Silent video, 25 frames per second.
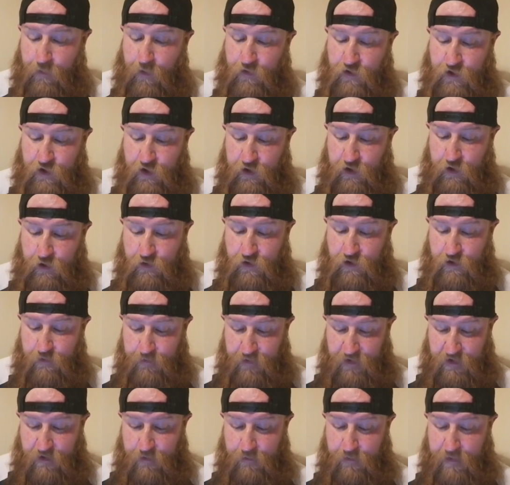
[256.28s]
prosecution,
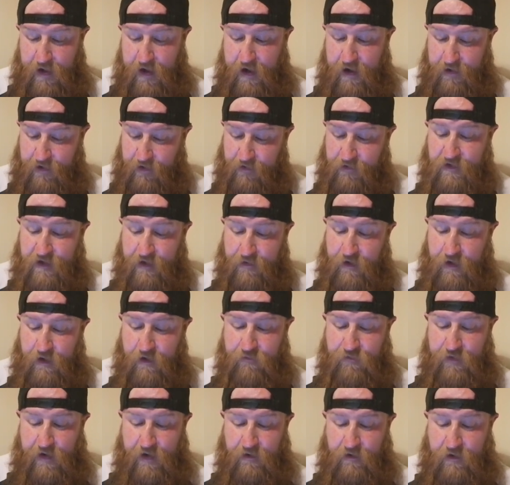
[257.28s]
Mr. Parker, said the
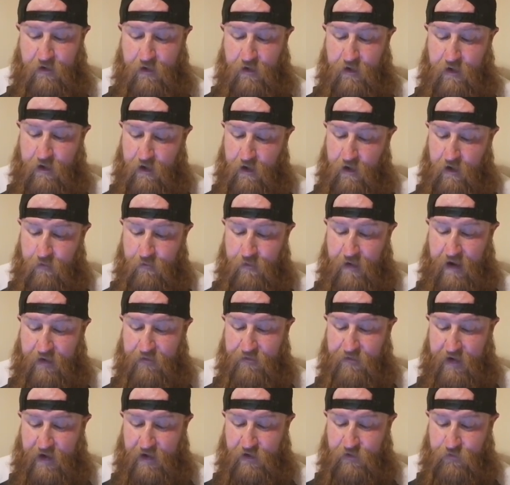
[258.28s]
defendant may
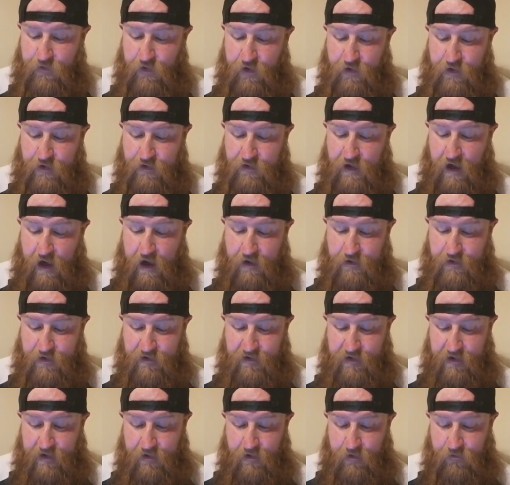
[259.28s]
face further
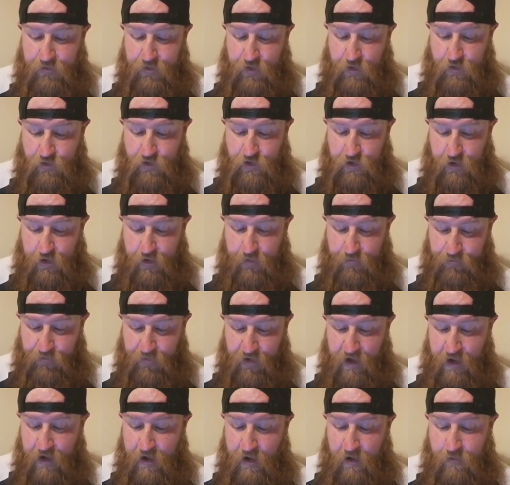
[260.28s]
charges in the future.
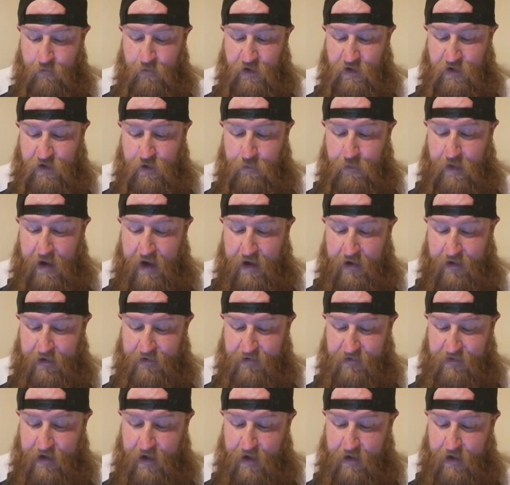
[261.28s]
Mr. Parker
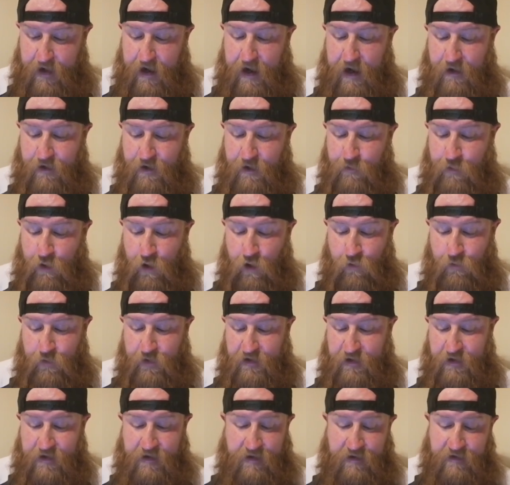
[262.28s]
said, at the
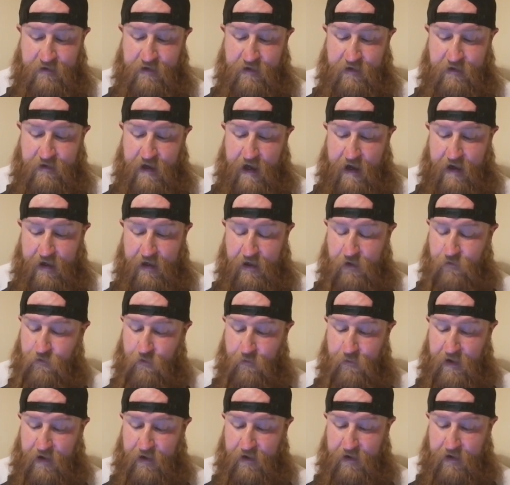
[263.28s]
moment, he is indicted
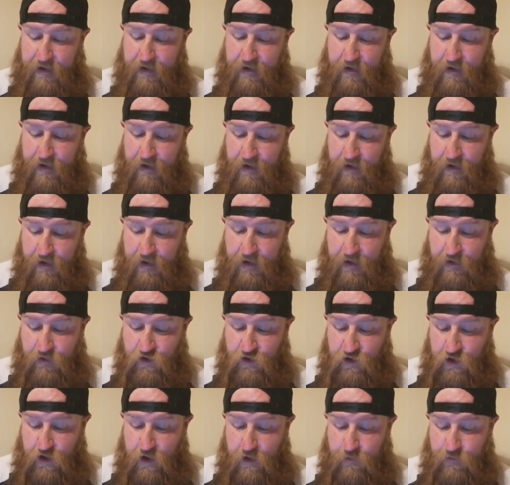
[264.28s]
for making in
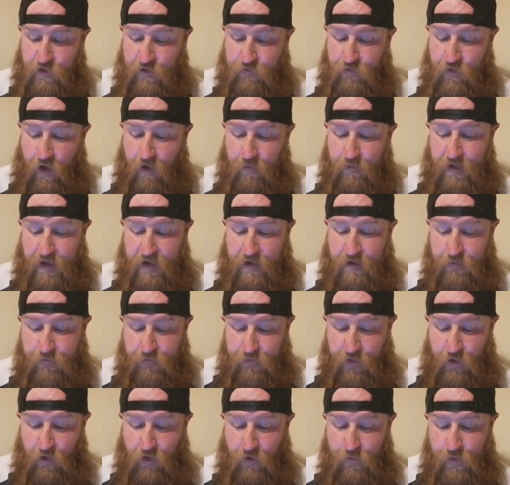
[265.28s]
terms of not being the
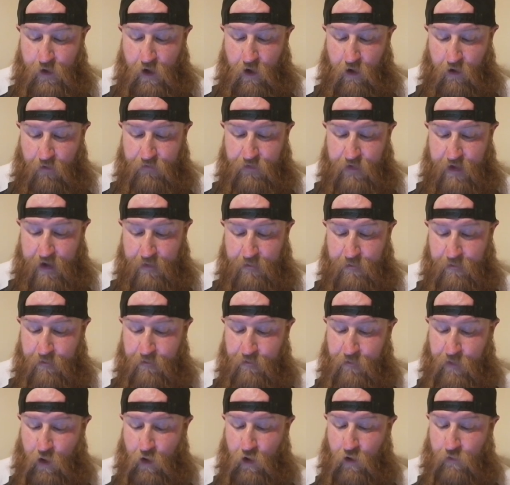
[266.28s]
filmer of them,
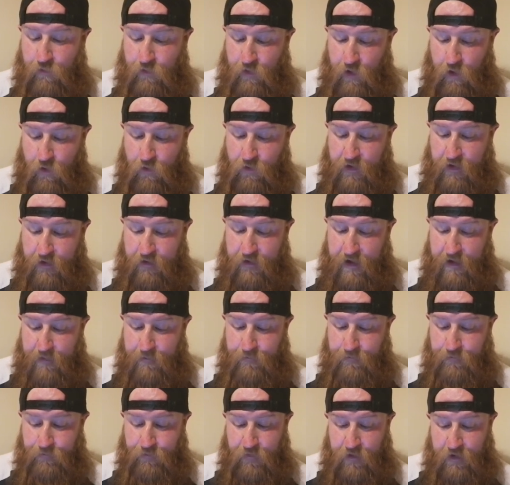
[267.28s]
but uploading
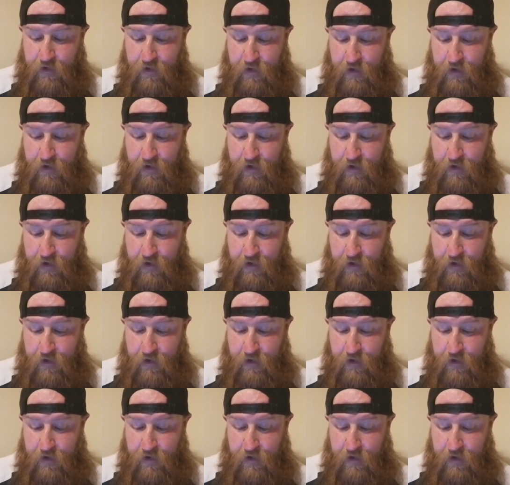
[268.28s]
them.